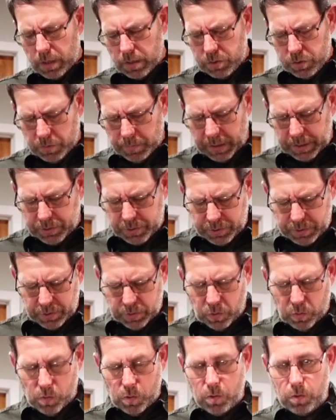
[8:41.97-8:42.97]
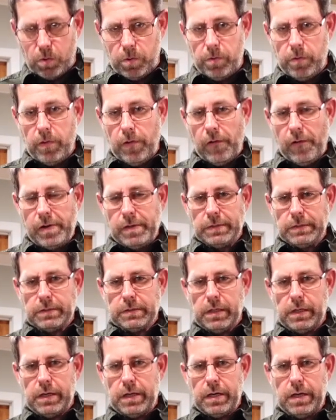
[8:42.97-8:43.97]
So make sure you order
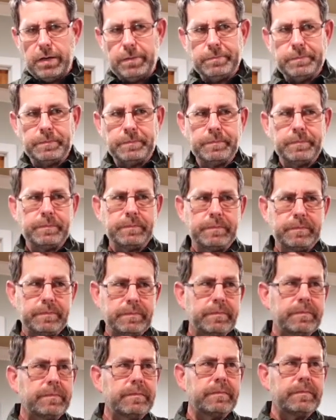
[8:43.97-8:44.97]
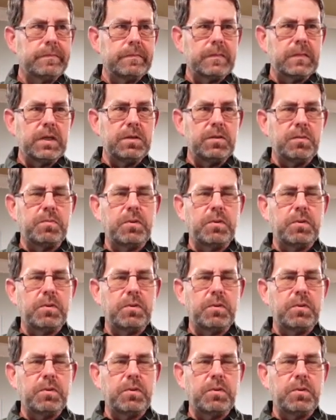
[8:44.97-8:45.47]
the